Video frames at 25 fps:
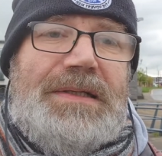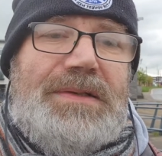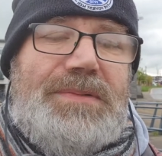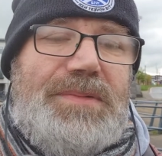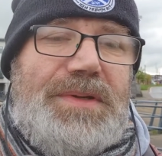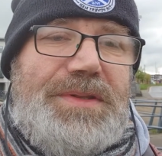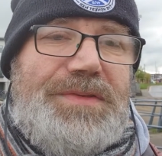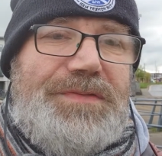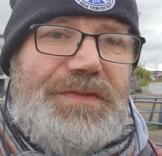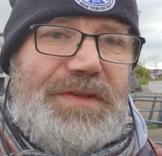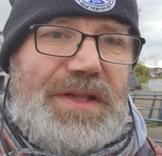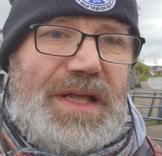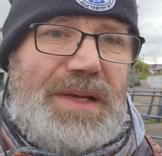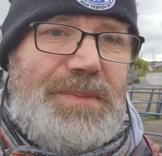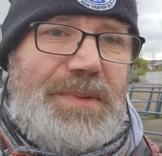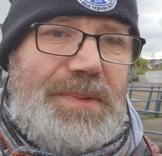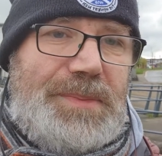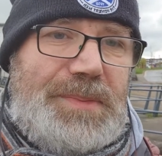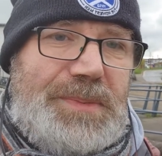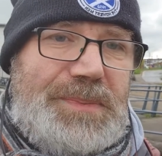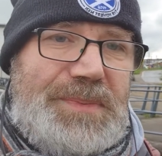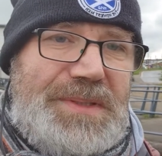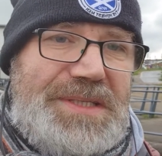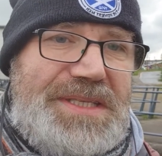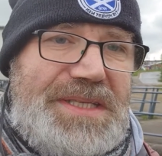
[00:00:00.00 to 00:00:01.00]
with
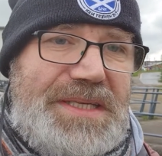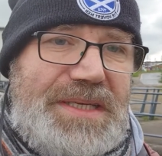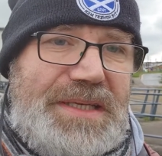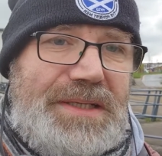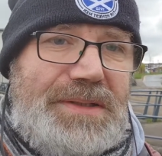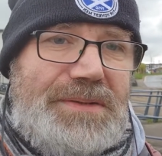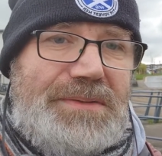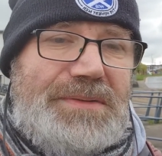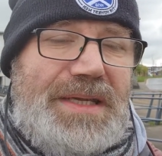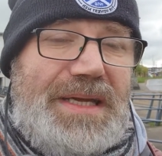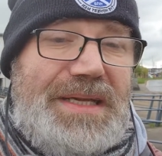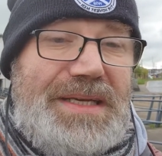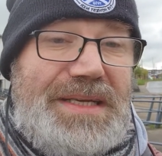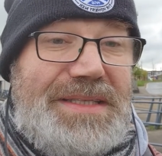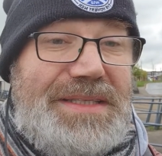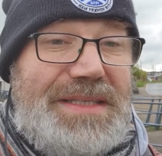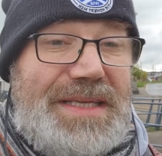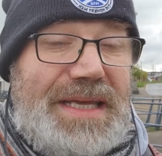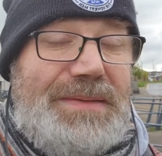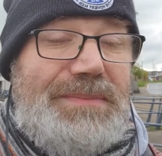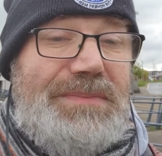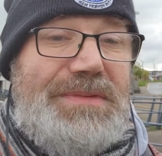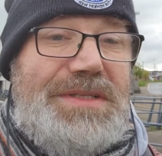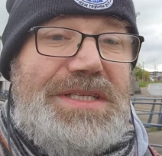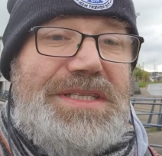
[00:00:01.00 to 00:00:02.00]
flammable material and
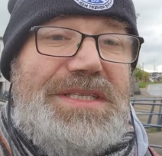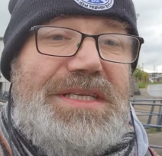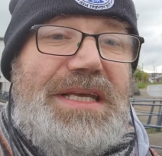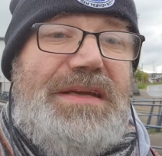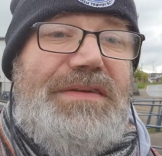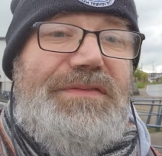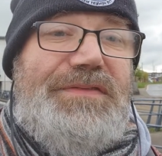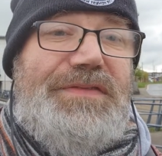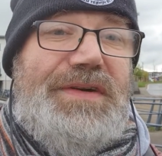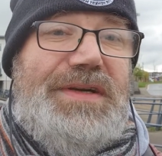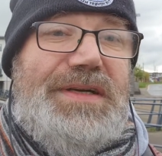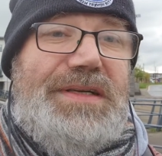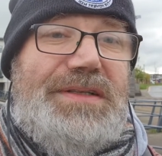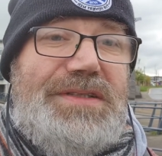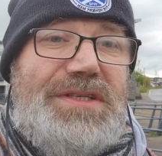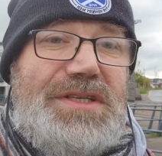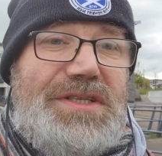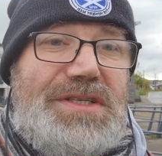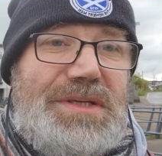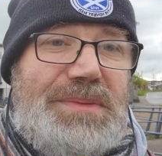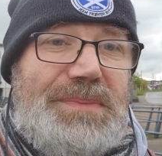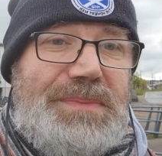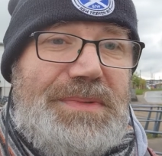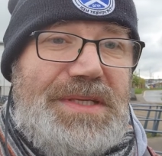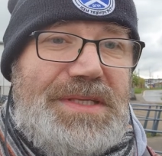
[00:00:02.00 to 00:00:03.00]
attempt to set fire to
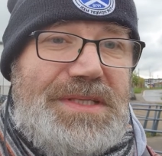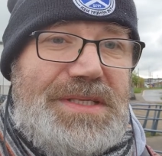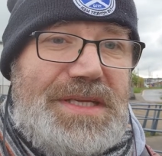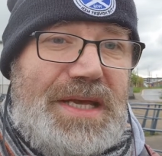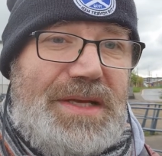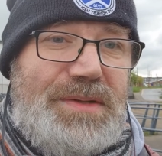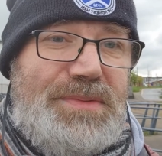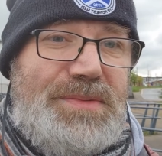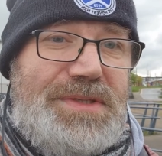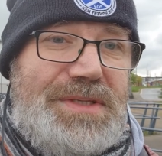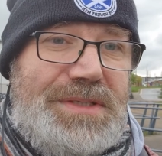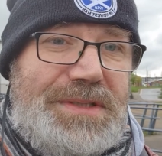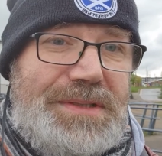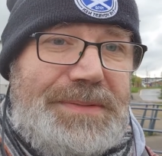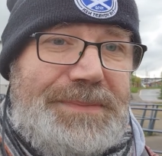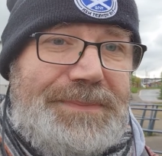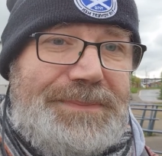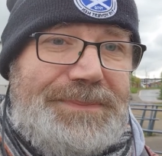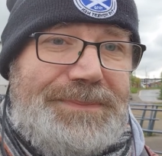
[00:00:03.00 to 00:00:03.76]
somebody's house.